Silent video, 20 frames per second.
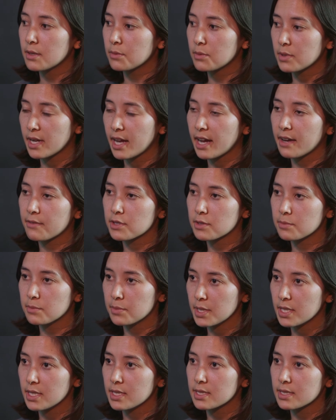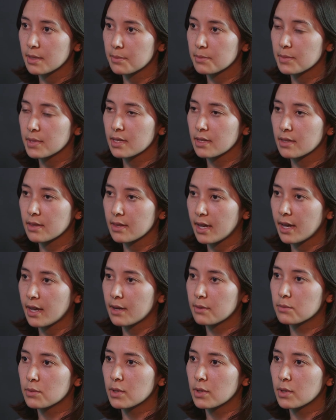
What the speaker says: it would have to be something that